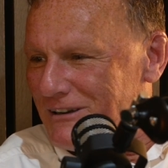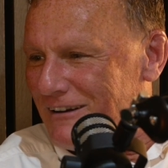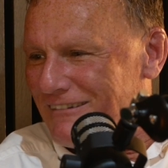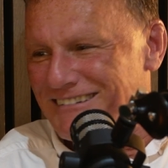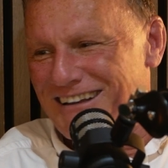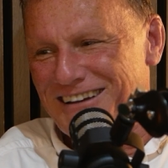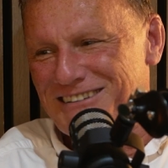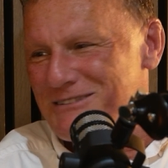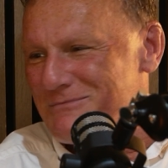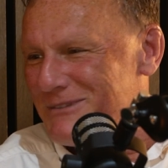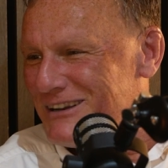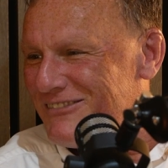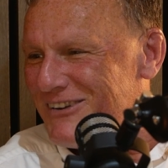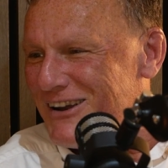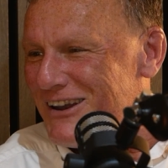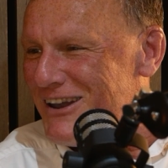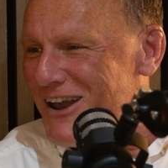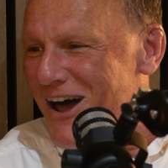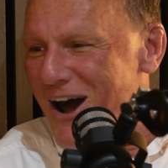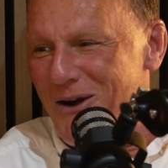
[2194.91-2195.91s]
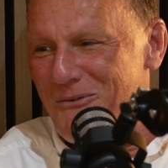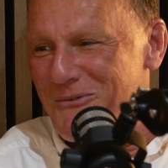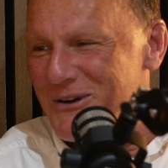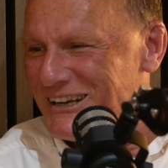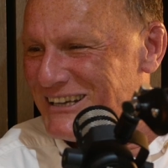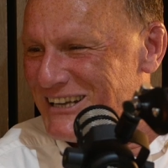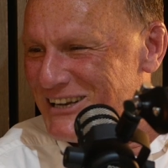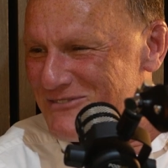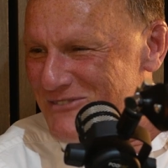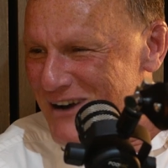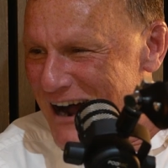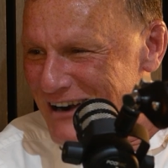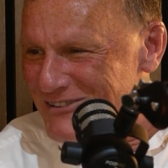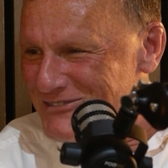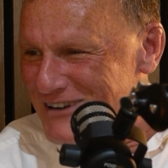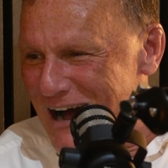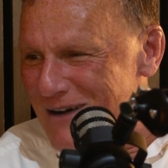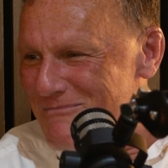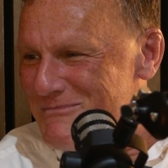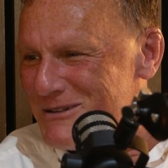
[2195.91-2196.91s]
Now, that's a bit of a long-winded
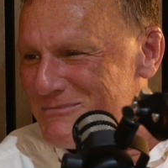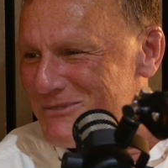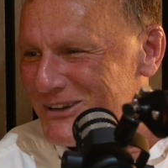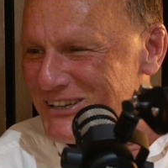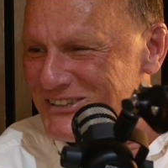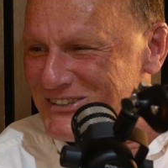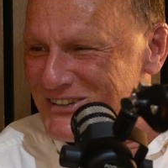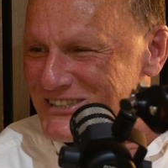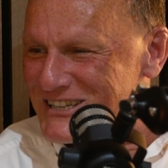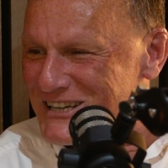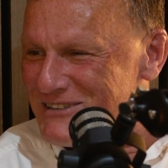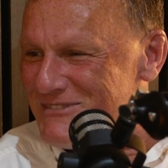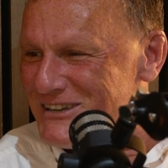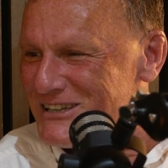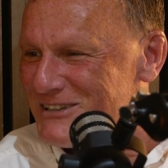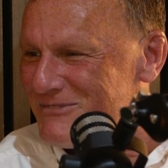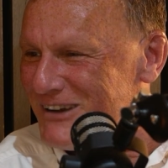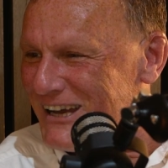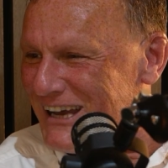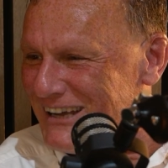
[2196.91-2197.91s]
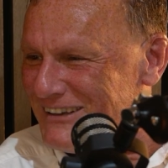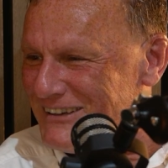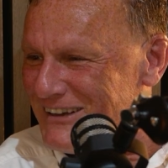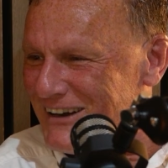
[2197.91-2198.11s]
ramble, but it just came into my head.